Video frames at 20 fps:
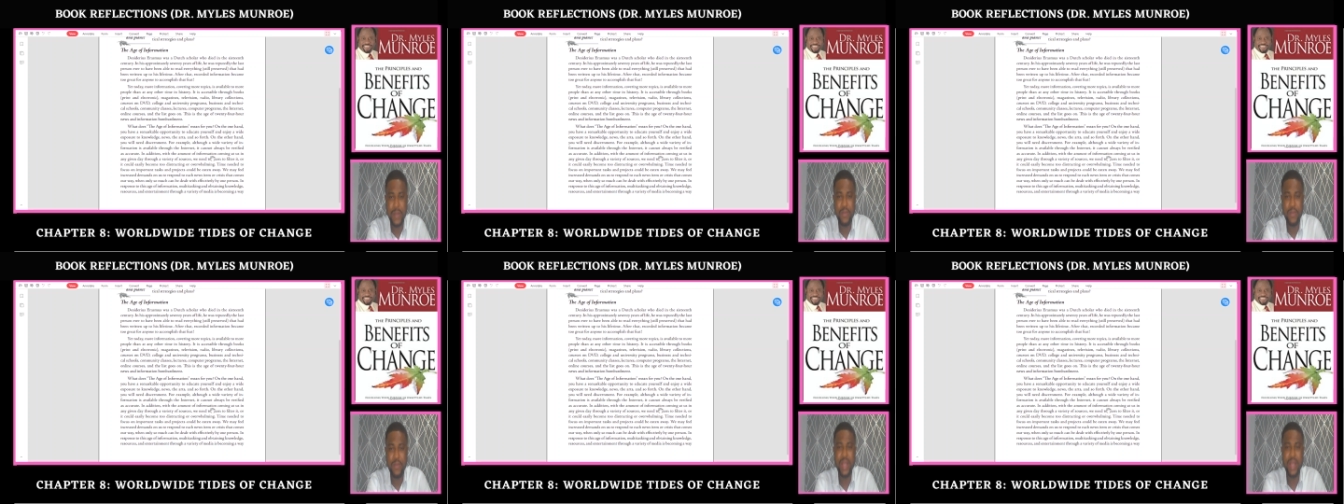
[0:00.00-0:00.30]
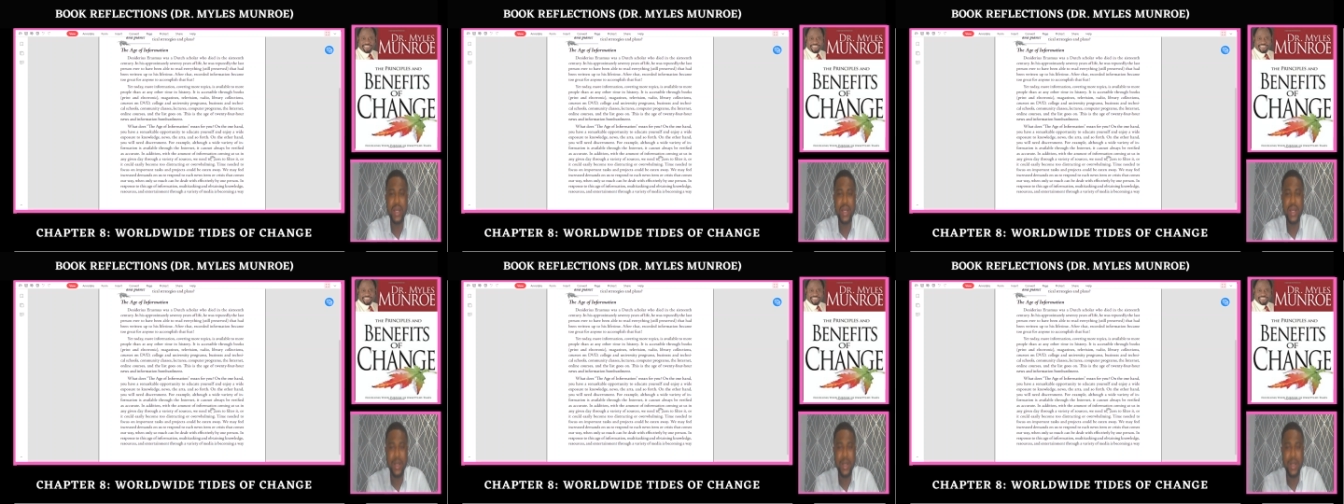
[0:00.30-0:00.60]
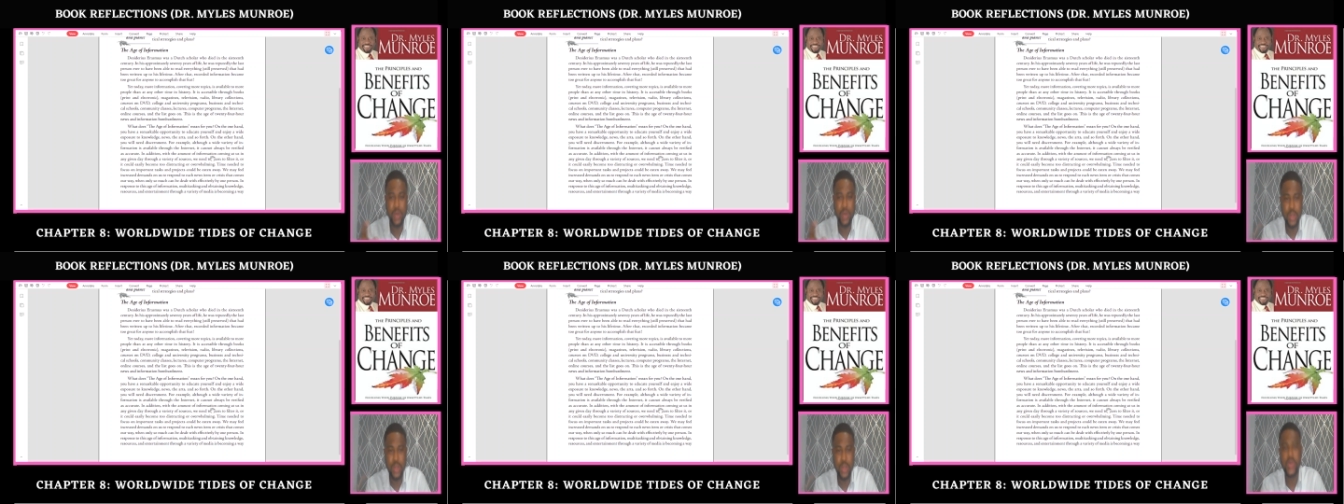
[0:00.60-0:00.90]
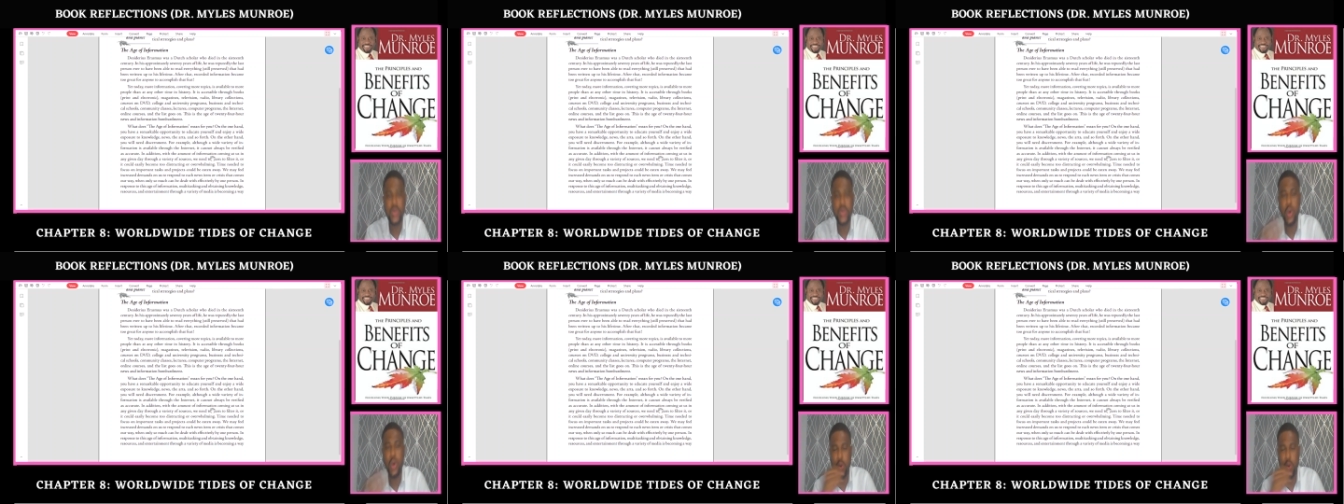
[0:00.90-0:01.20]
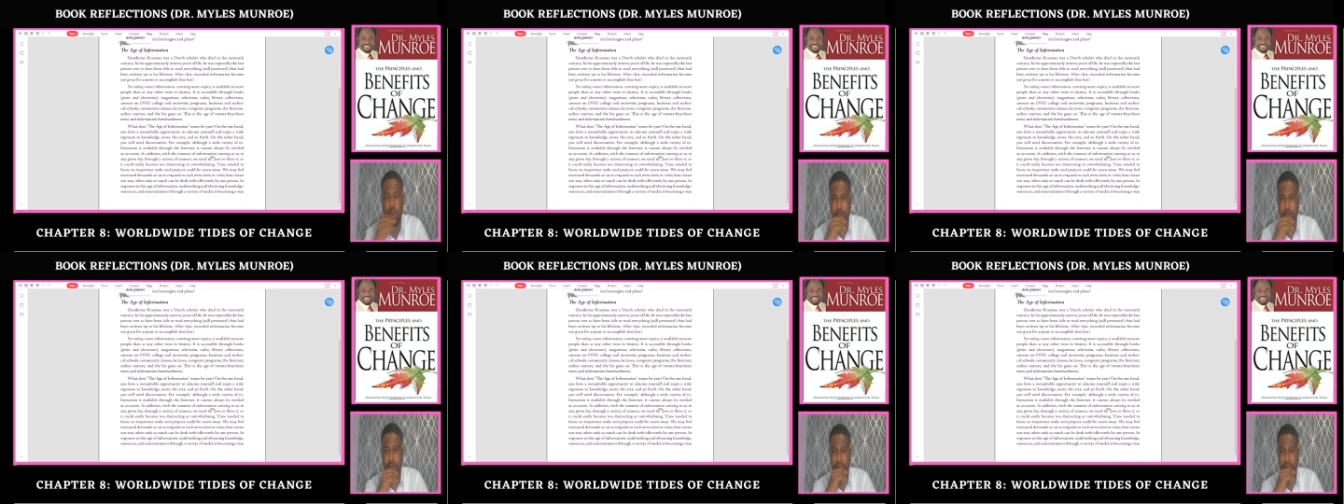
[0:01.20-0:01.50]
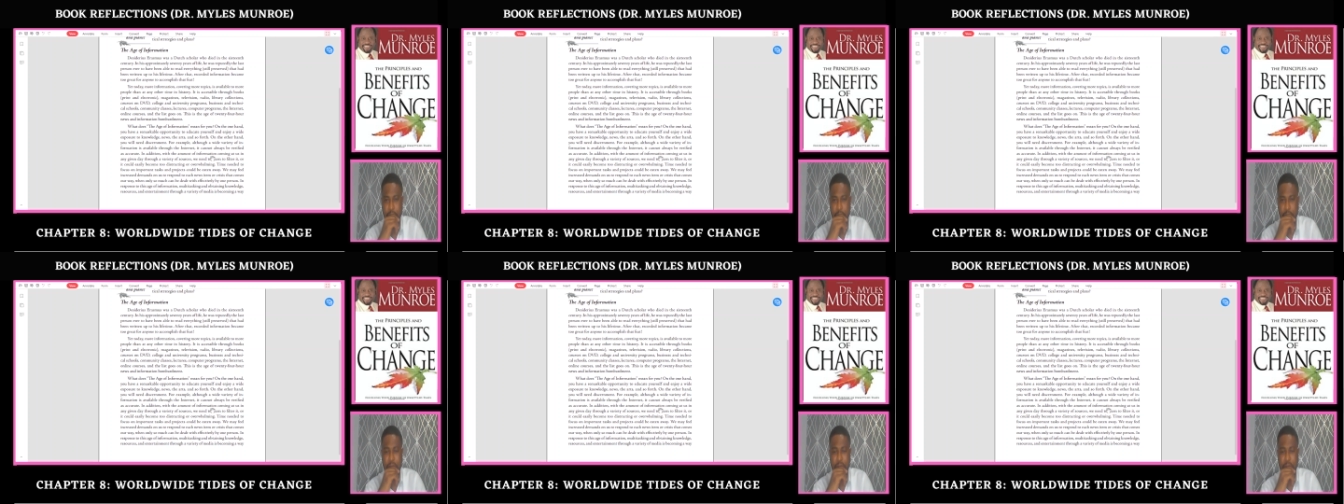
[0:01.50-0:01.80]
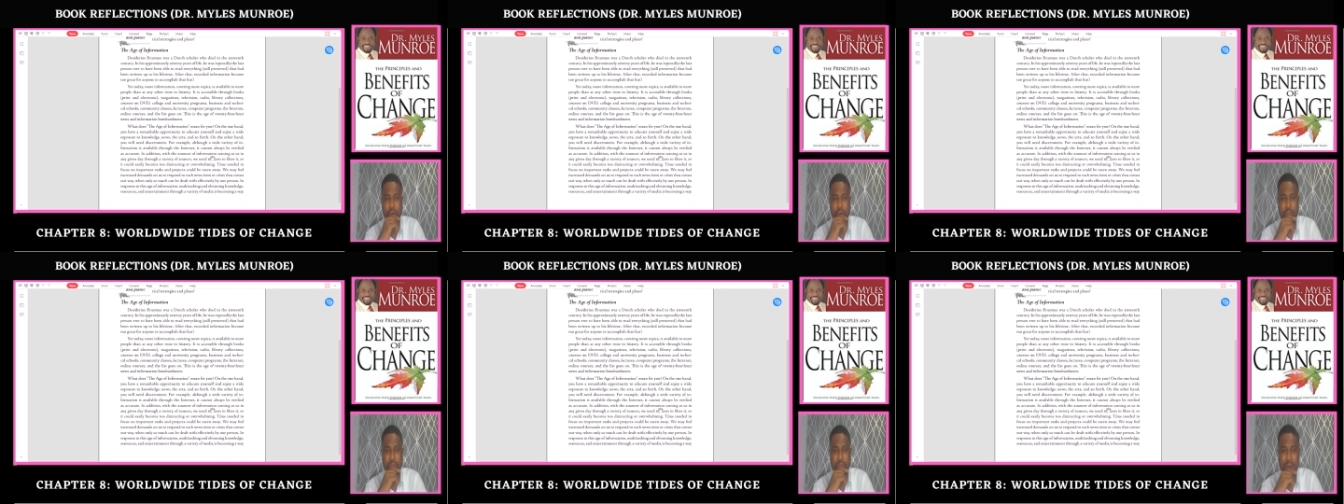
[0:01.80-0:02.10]
it cannot always be
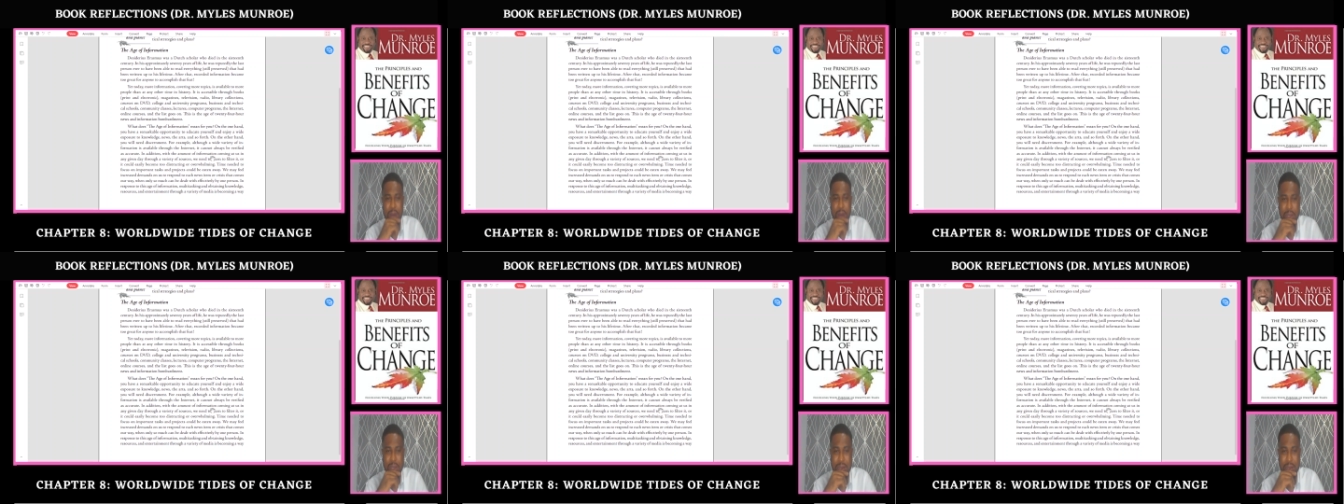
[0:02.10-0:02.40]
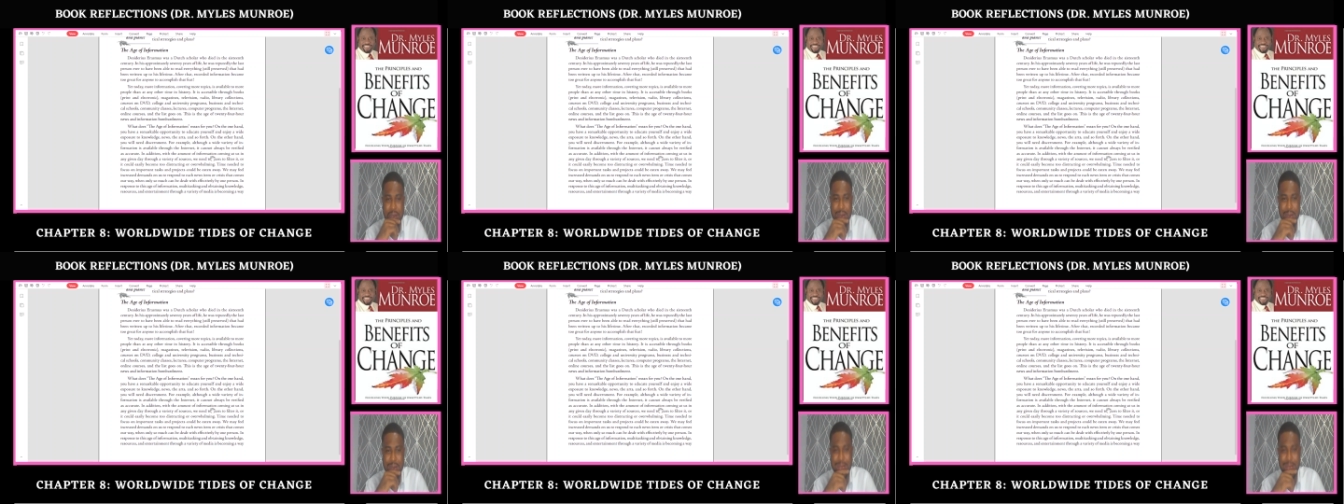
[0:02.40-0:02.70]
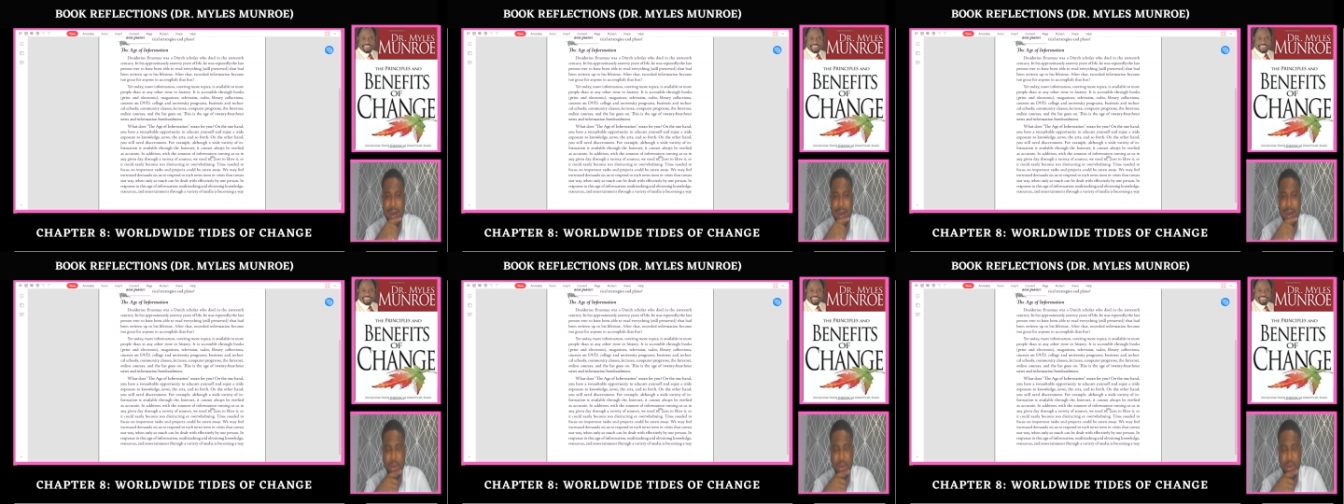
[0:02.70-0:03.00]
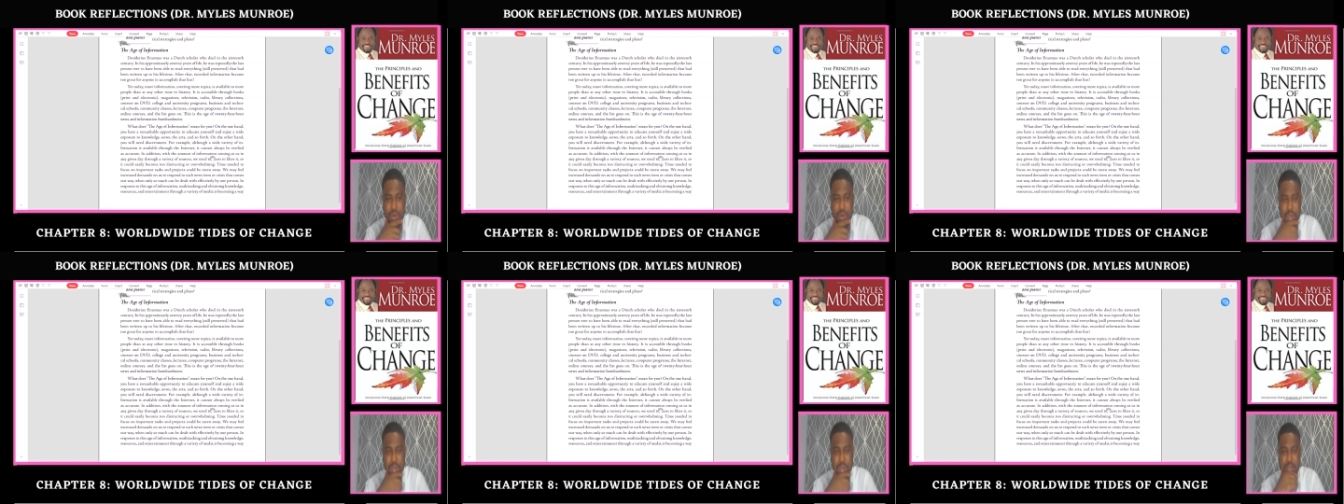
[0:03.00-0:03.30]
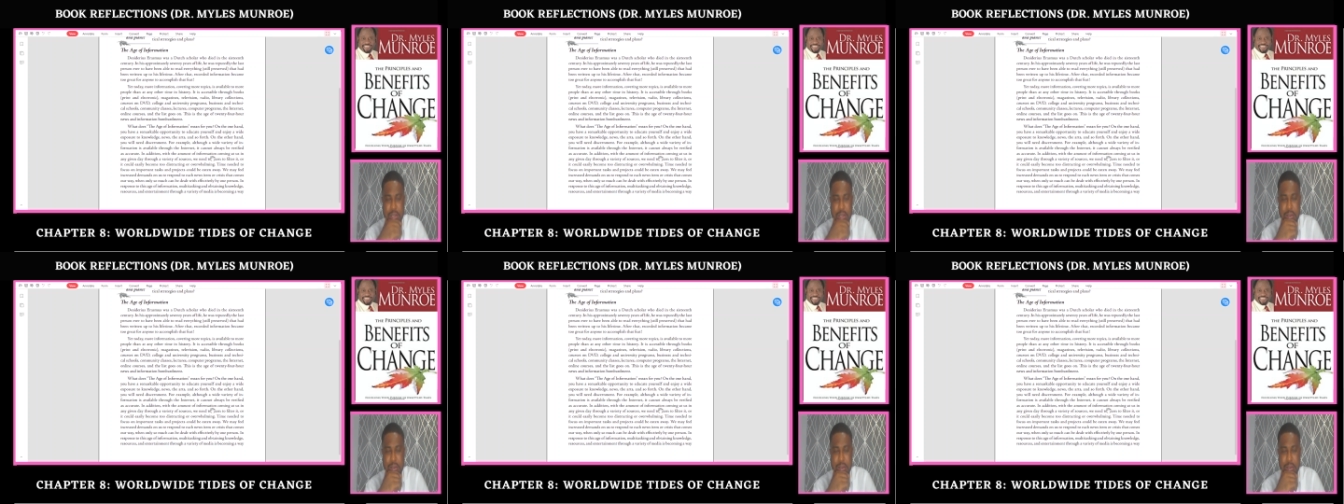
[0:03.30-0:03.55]
verified as accurate.